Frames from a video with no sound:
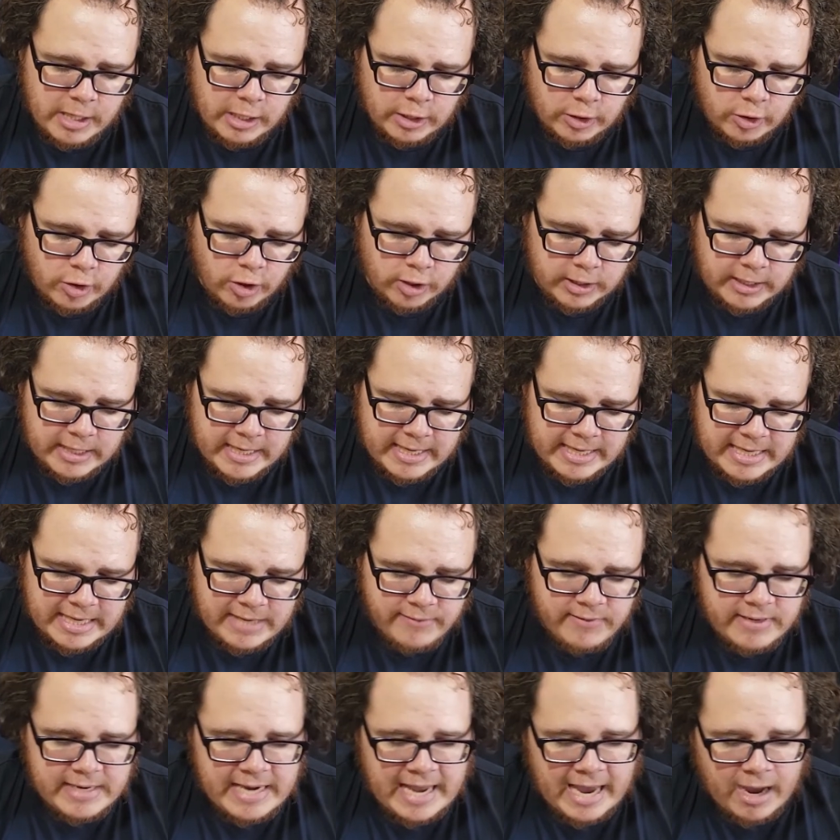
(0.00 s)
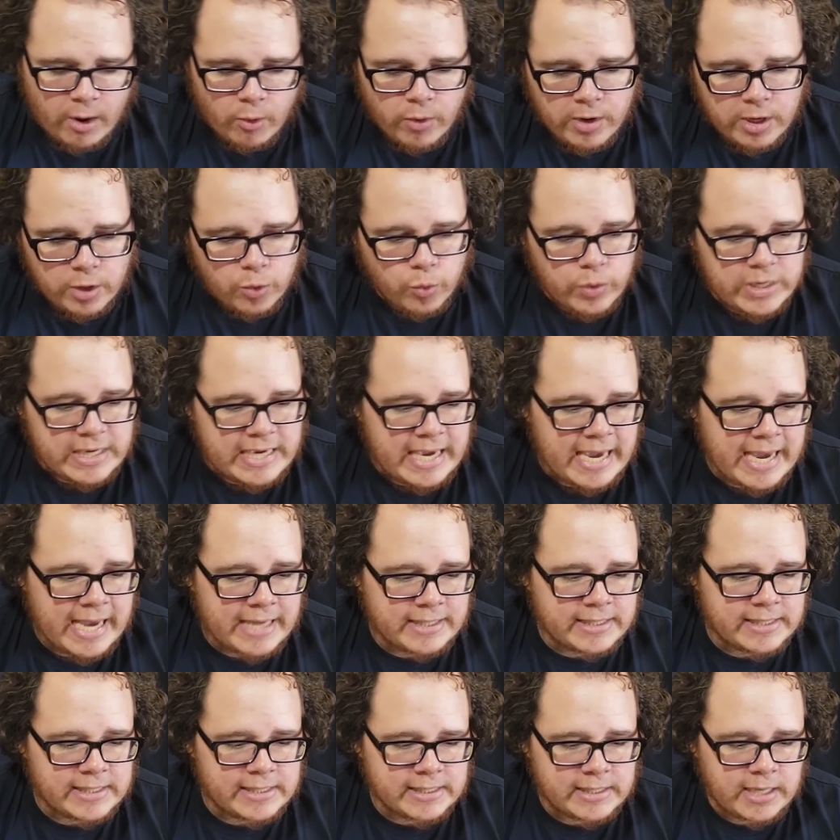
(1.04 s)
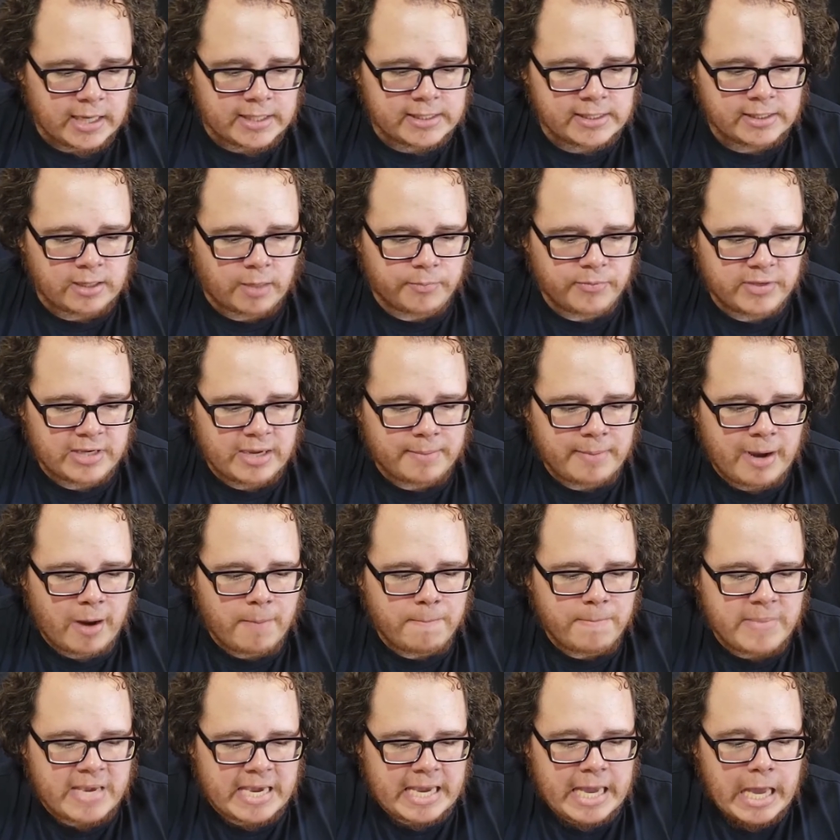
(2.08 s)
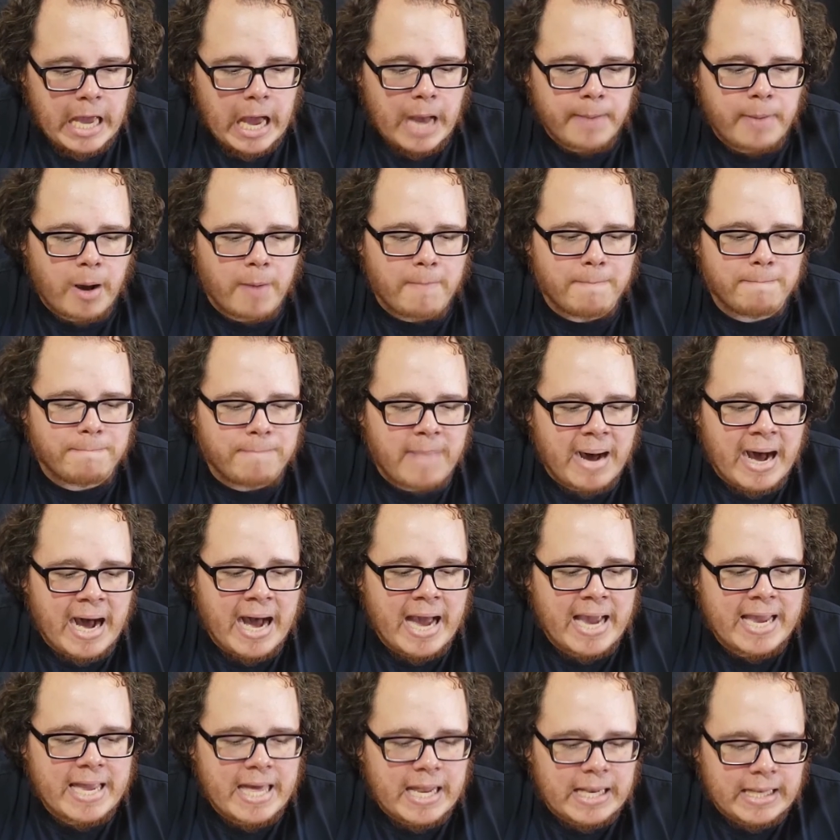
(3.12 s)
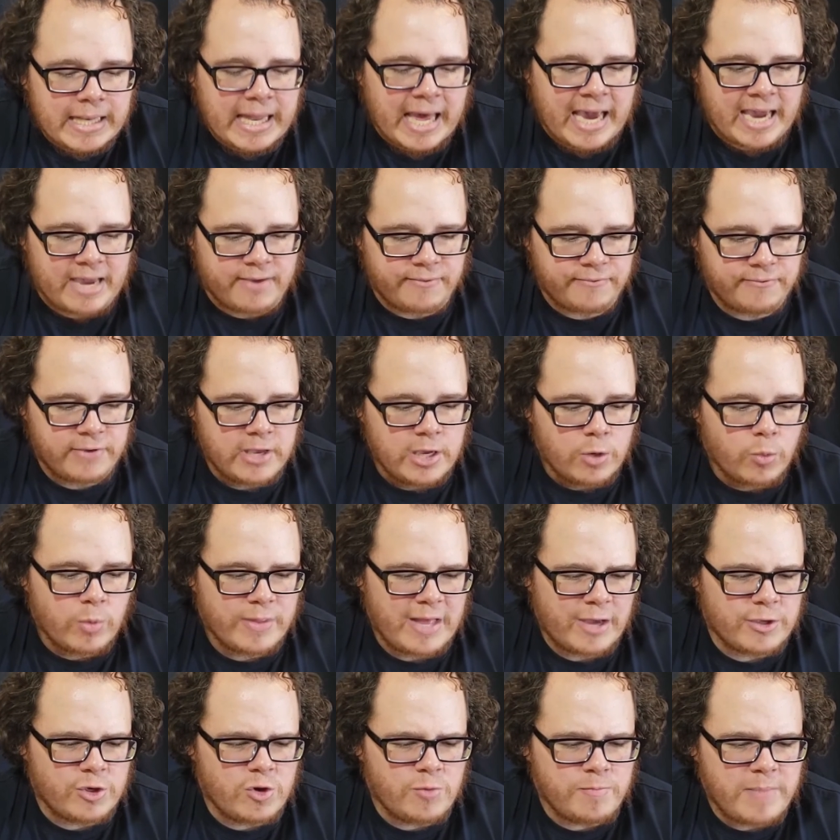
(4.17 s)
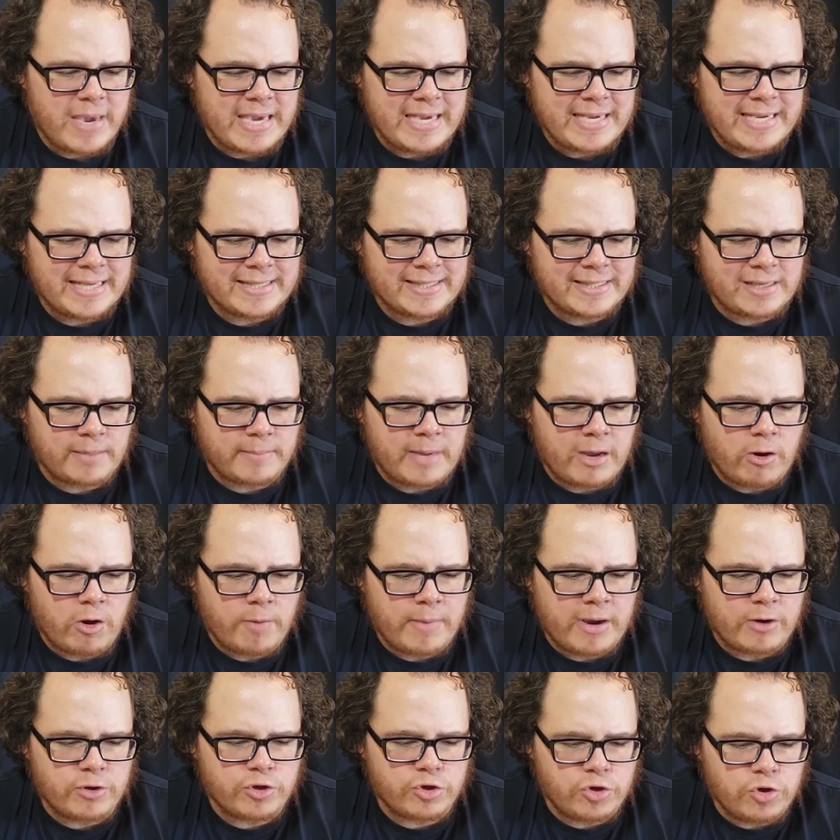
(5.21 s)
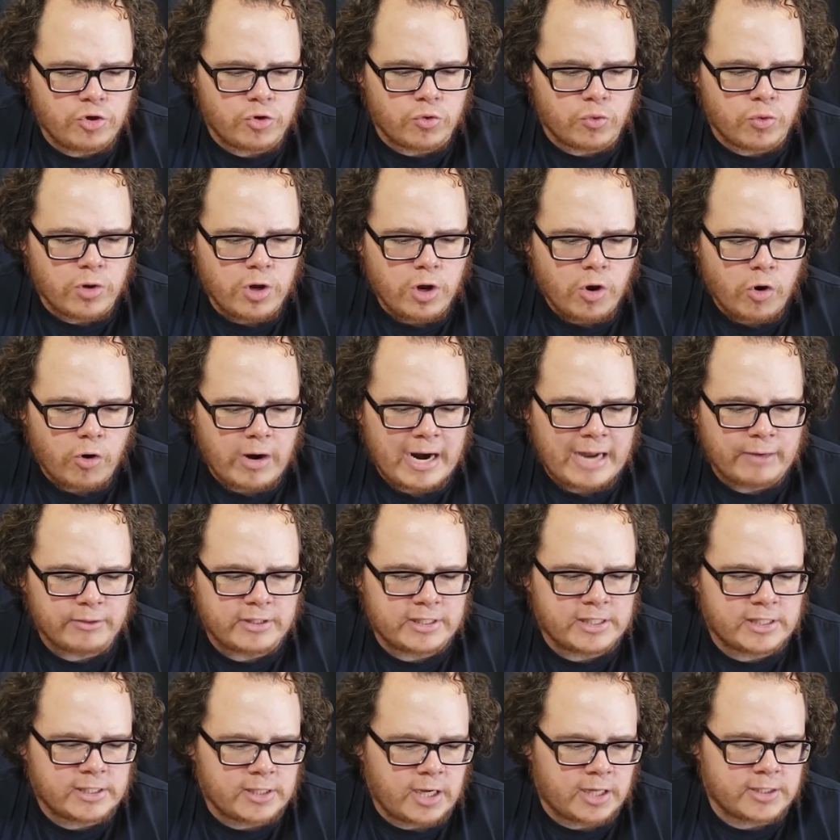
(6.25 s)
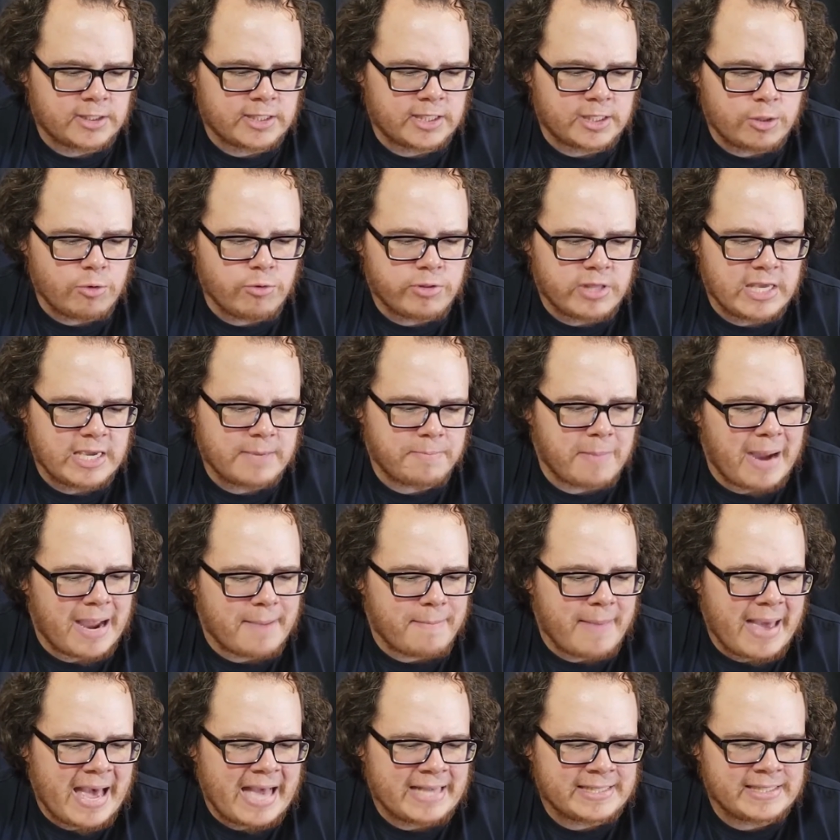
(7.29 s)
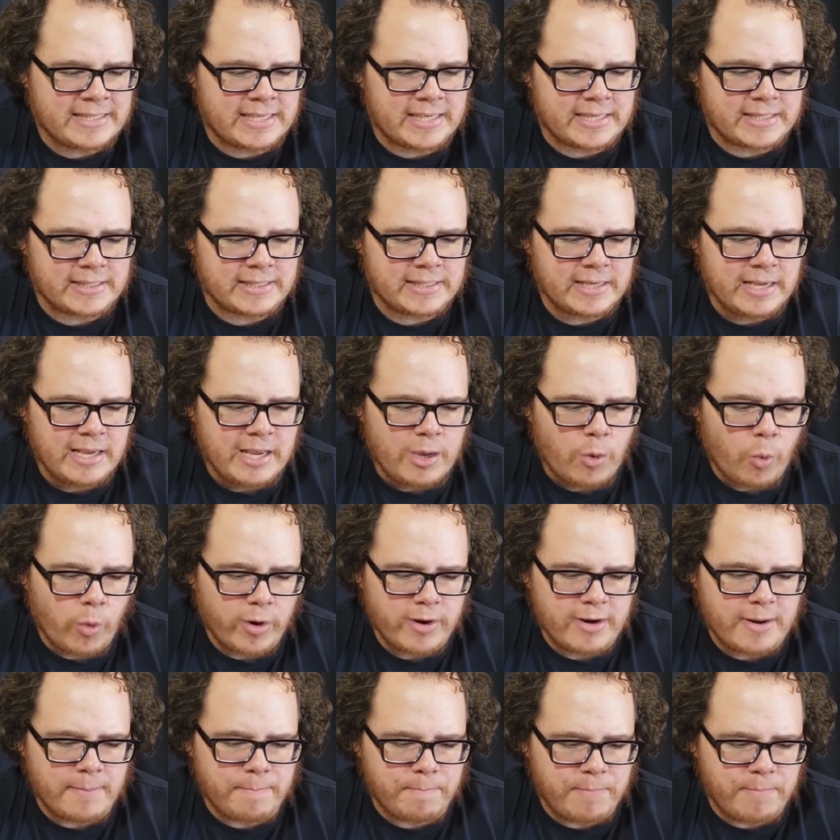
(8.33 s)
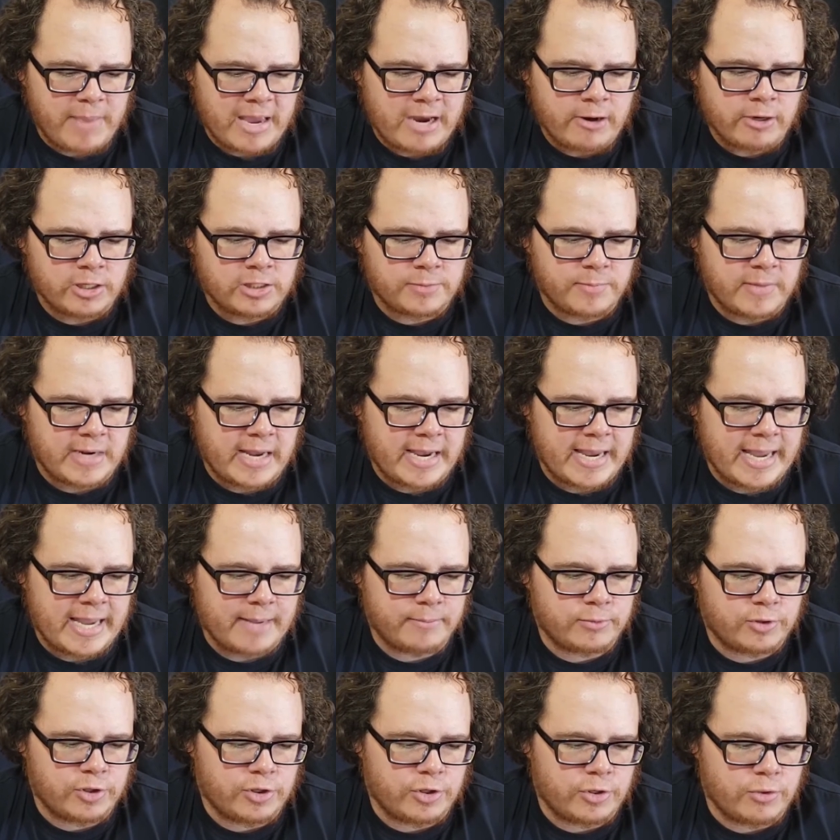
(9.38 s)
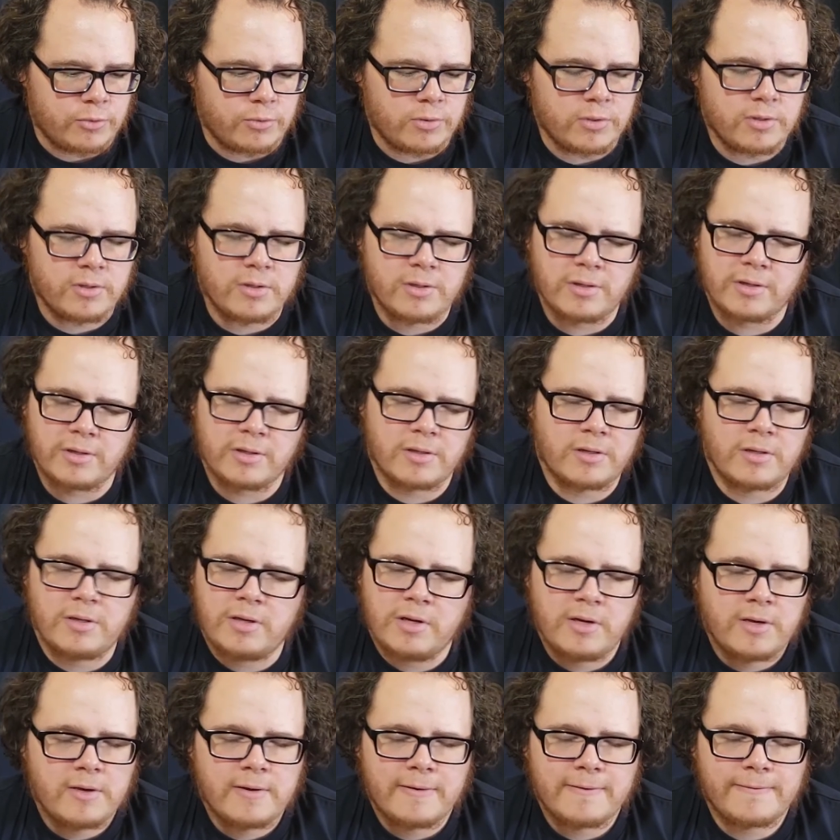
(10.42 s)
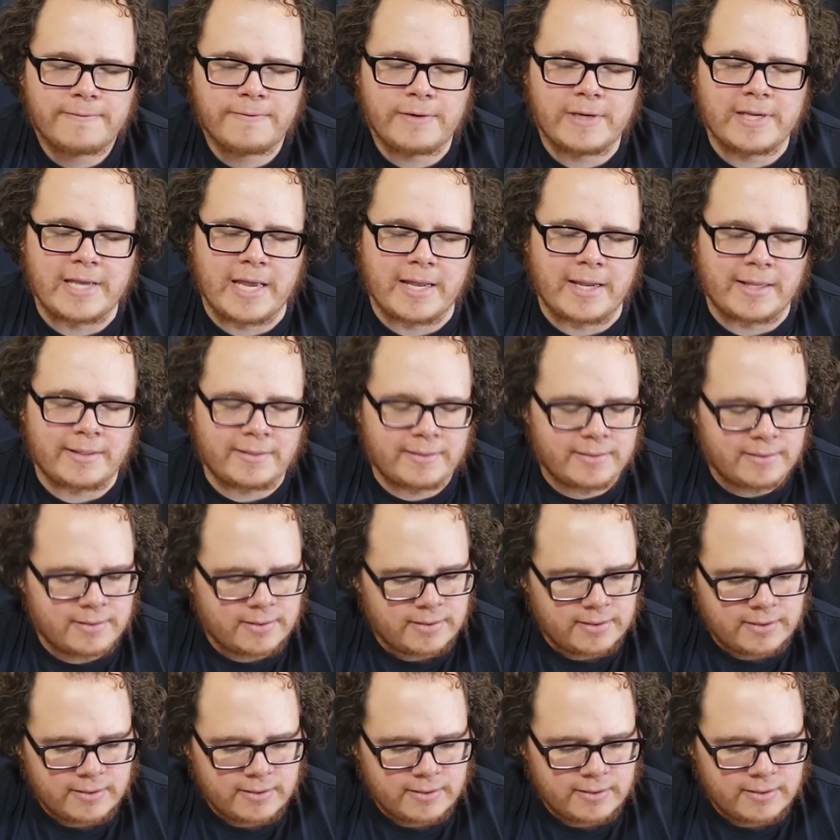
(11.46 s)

Look, even now, we can't discuss something about me, about my life, without you making it somehow about you or how disgusting you think my mask is. What an embarrassment I am to you. Forget it.